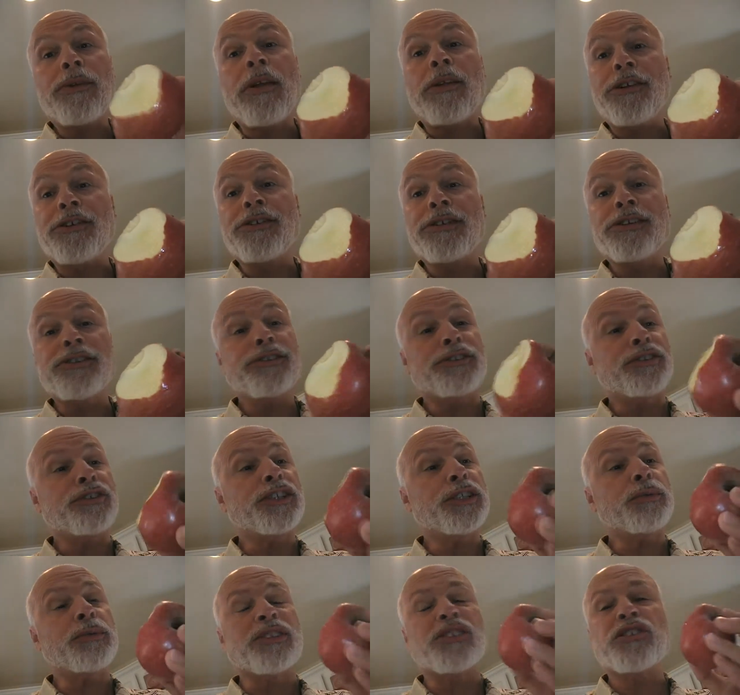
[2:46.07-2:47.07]
They're delicious.
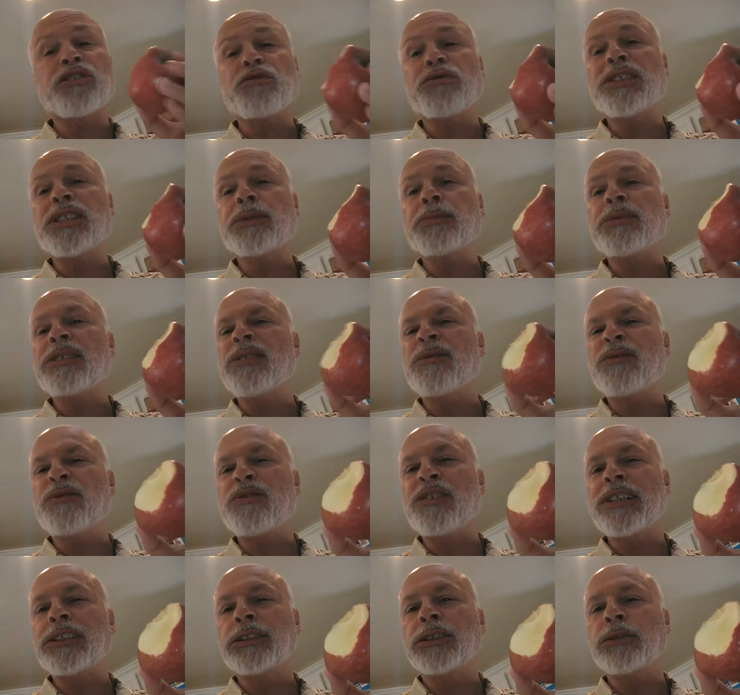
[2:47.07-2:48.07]
This one's crisp and
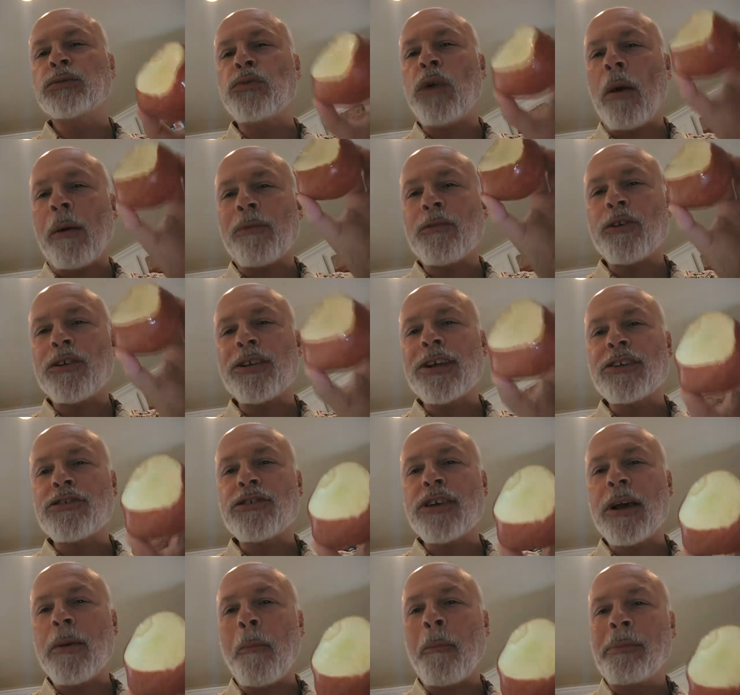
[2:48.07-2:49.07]
fresh. Until
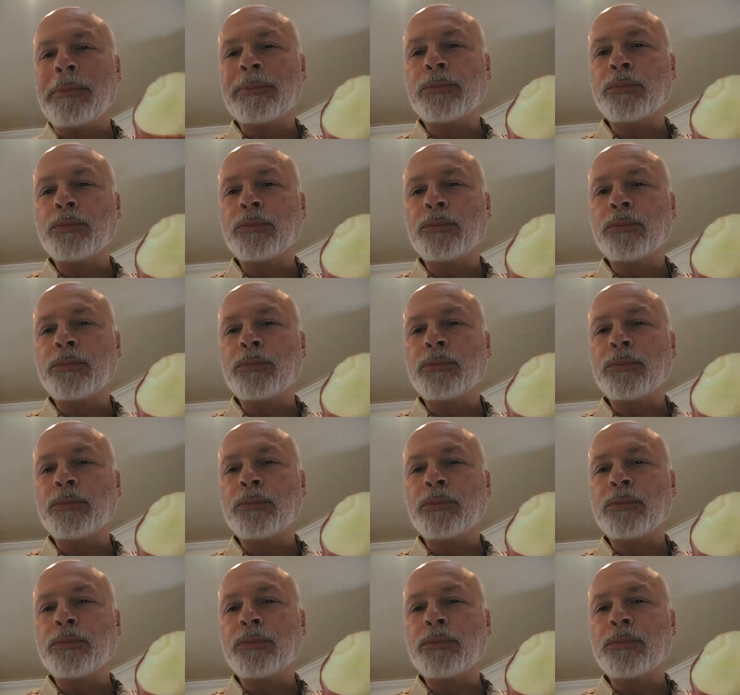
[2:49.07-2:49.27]
next time.